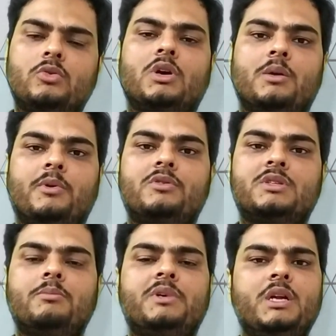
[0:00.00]
talk about
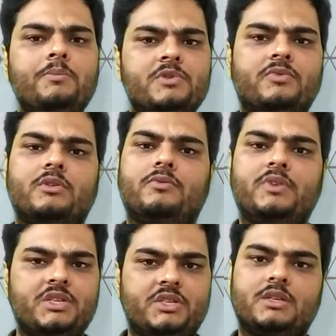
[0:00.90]
some tips for
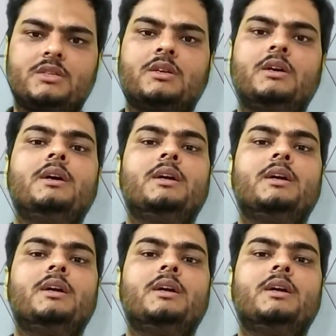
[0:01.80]
freshers